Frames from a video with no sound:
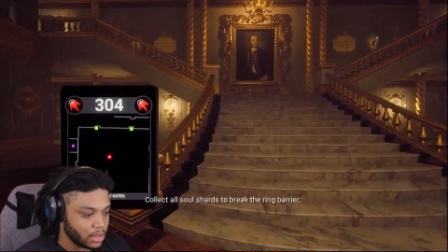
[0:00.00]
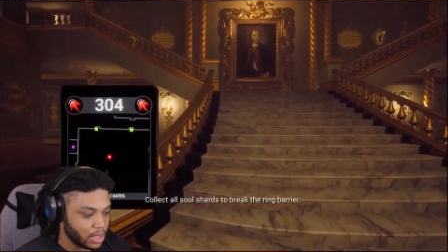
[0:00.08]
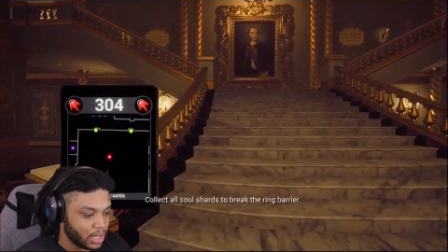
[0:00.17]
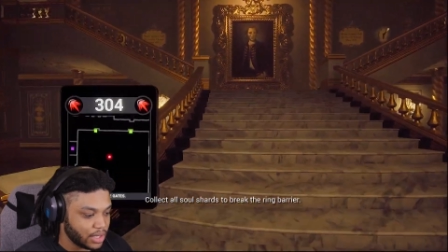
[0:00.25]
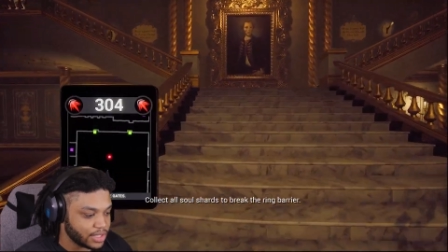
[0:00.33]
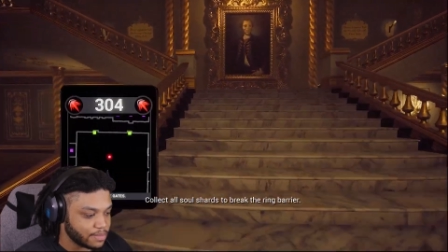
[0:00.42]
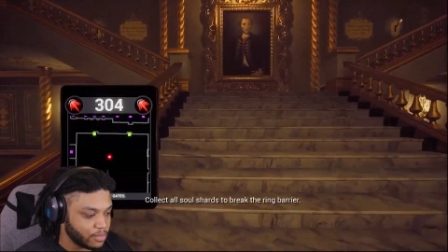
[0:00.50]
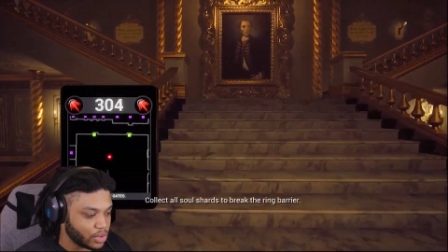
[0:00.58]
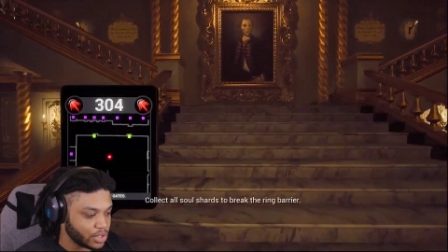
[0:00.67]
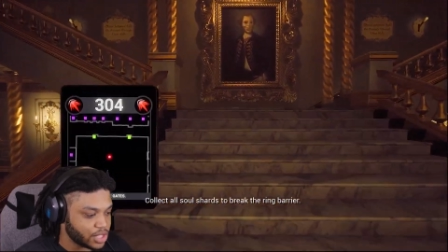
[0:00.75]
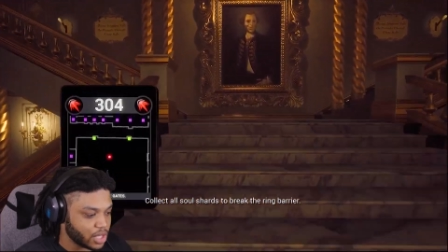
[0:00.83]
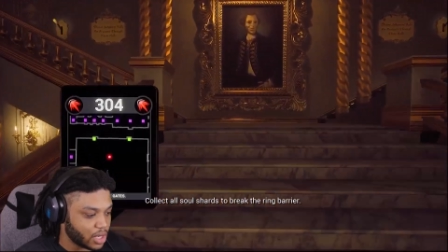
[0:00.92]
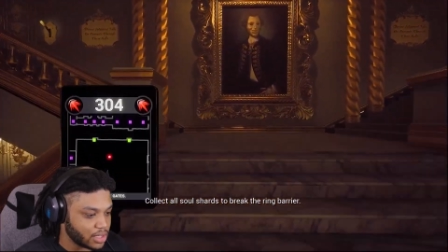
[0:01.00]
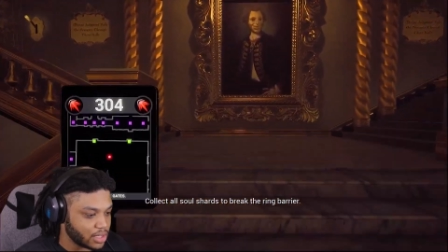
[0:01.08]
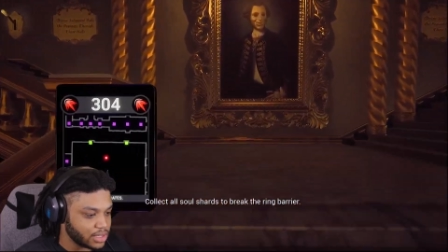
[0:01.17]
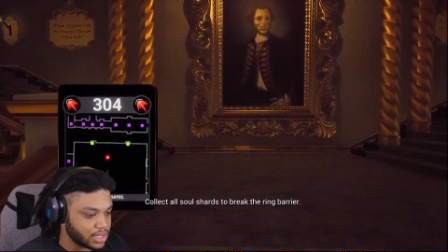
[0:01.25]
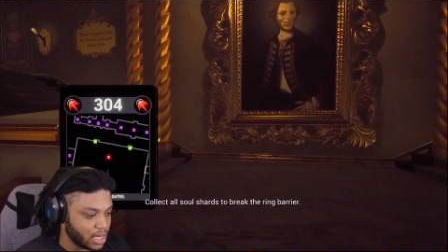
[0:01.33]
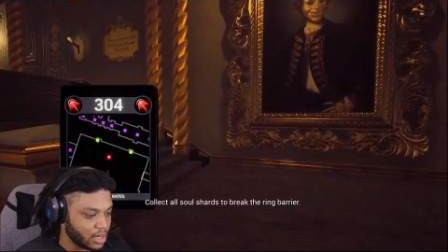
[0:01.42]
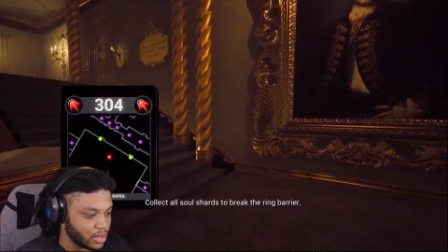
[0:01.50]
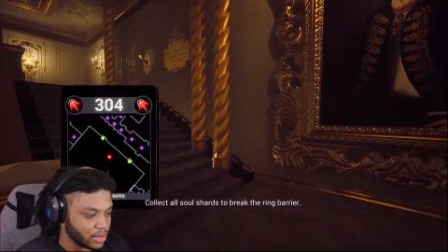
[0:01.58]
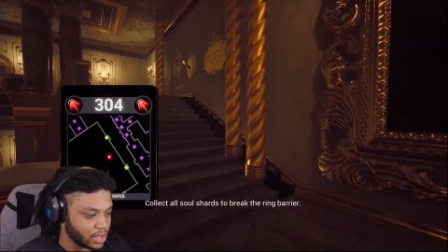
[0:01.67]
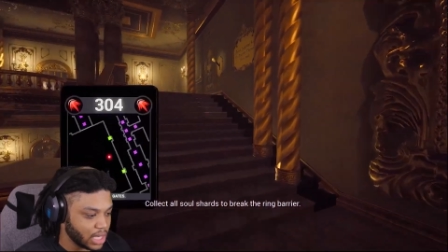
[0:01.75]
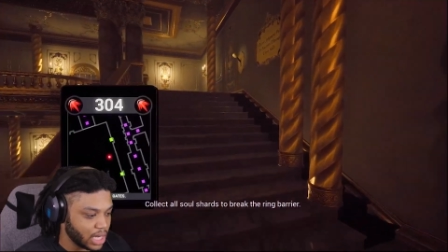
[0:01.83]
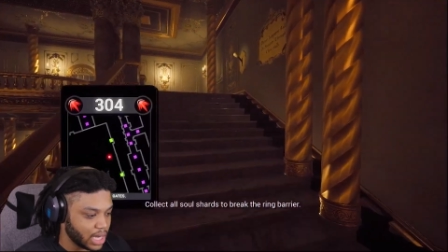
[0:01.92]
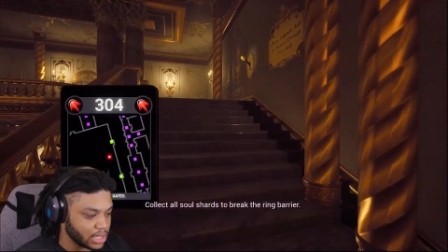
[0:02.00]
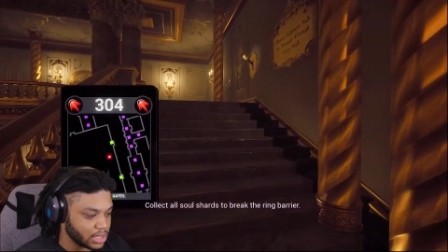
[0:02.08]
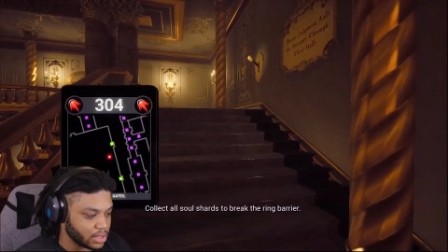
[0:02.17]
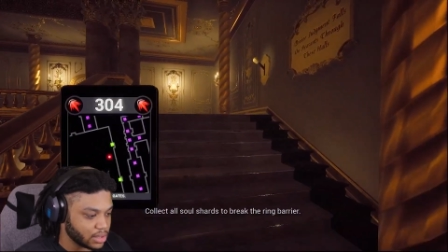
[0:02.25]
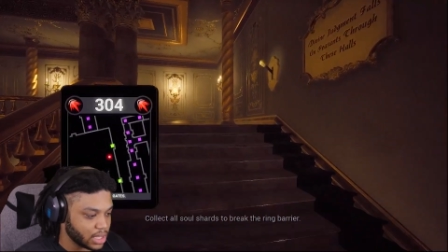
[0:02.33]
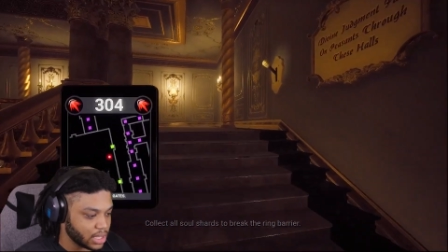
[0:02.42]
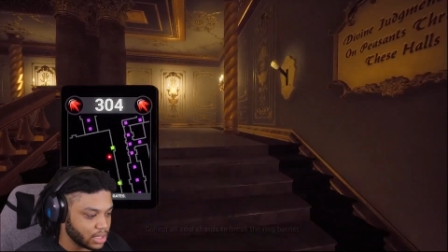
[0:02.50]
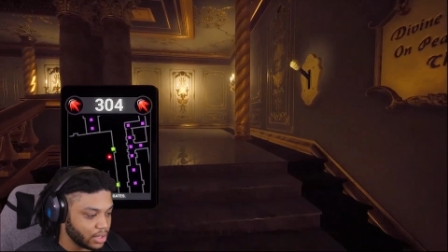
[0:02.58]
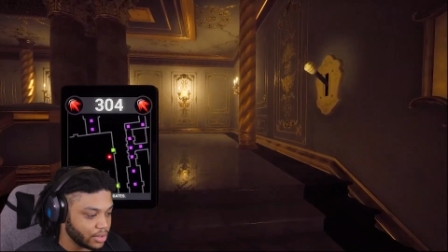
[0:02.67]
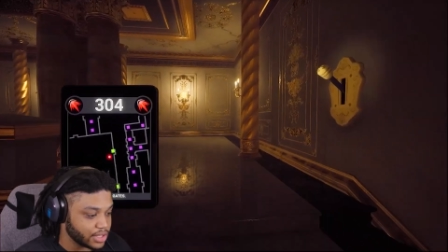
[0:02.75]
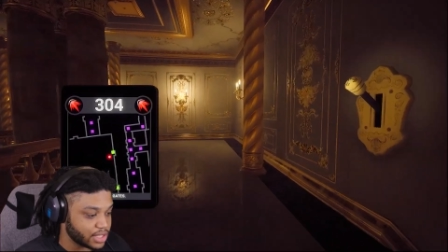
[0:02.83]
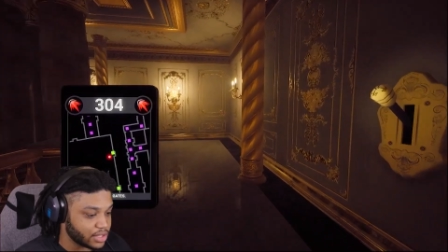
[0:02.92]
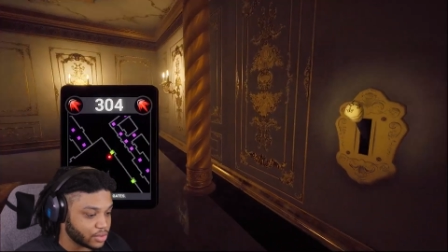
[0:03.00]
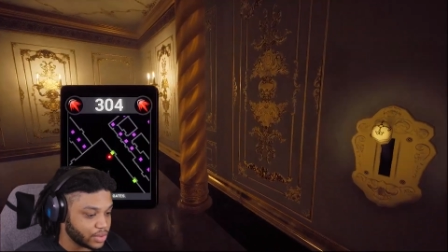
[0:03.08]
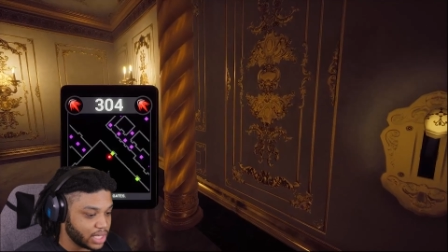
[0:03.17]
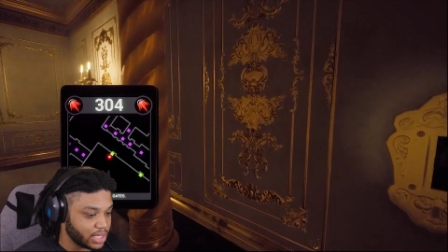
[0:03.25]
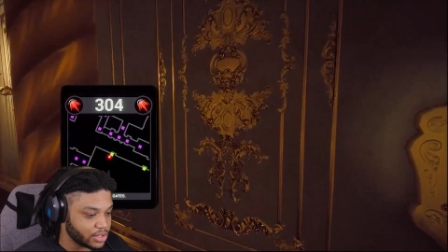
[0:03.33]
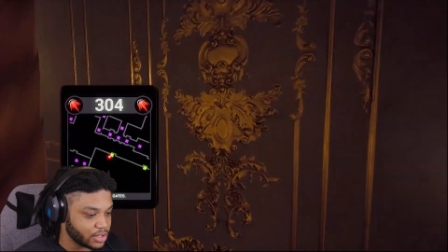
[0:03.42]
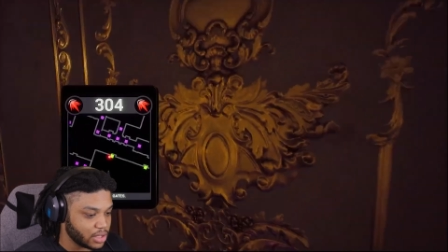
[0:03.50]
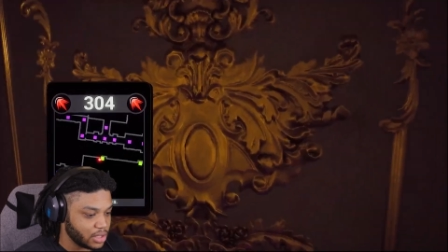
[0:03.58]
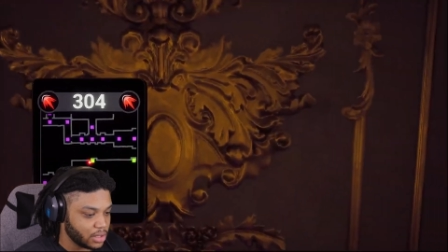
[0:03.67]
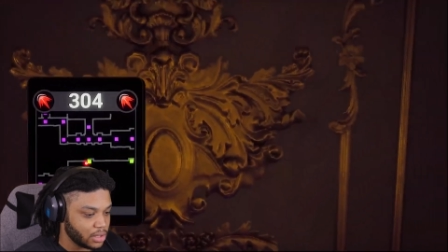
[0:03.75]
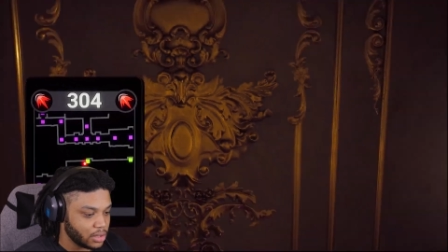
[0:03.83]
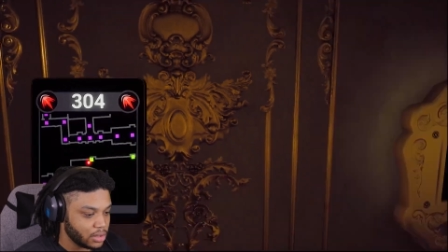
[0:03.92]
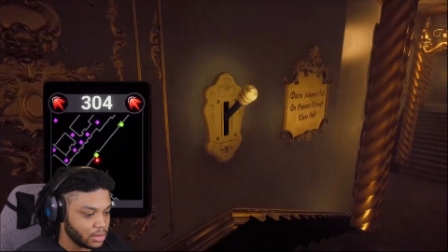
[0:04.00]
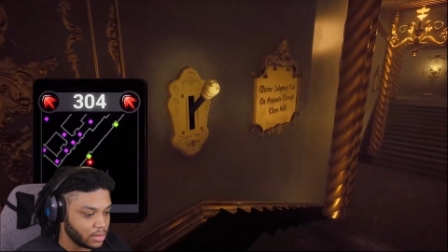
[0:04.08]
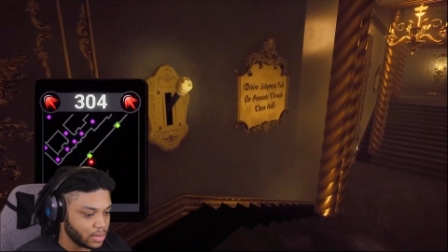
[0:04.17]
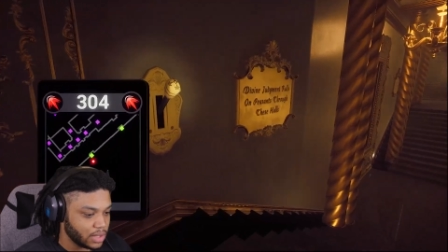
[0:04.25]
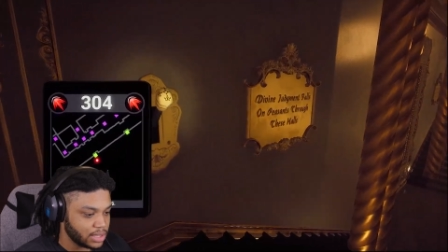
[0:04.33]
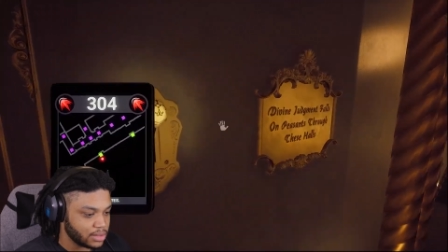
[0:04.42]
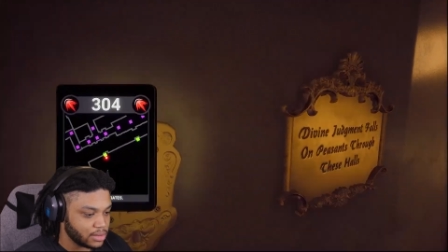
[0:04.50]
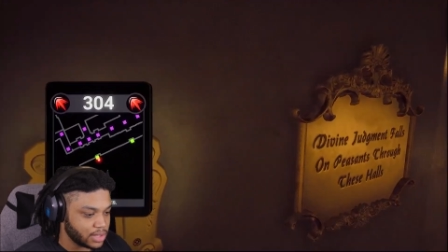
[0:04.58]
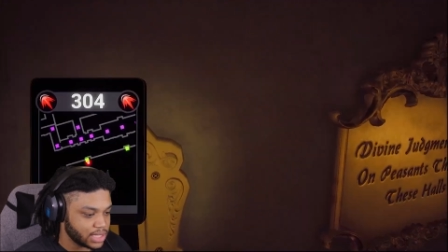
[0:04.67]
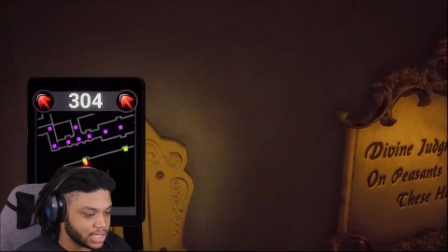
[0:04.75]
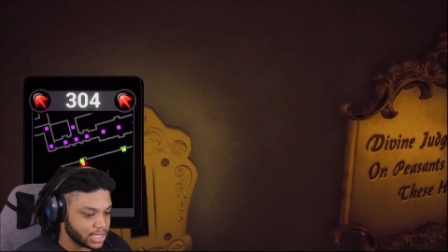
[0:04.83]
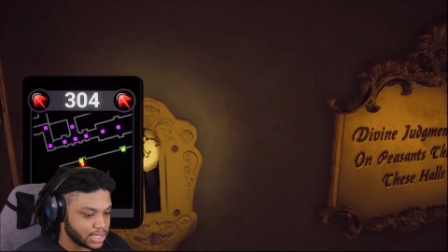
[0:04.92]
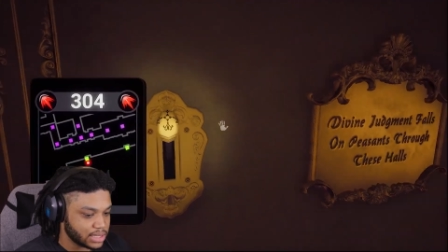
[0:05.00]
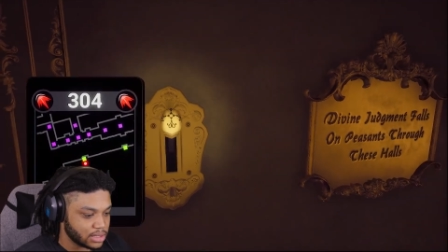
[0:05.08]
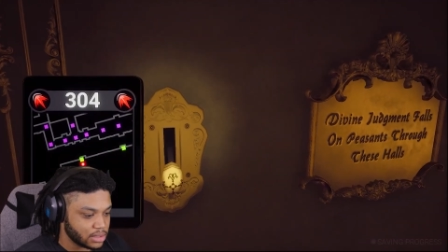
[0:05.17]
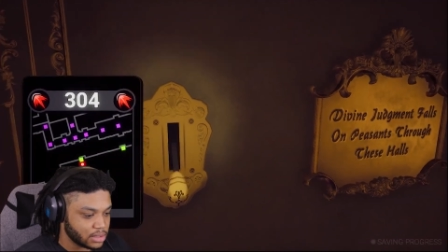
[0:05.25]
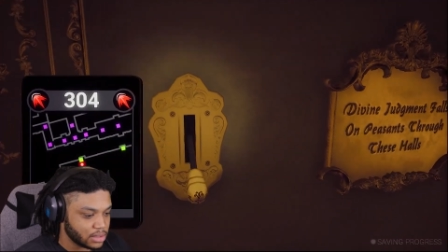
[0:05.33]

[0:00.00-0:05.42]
oh, there's more shards? Oh, gosh. Okay. Oh, there's 300. What? What is this?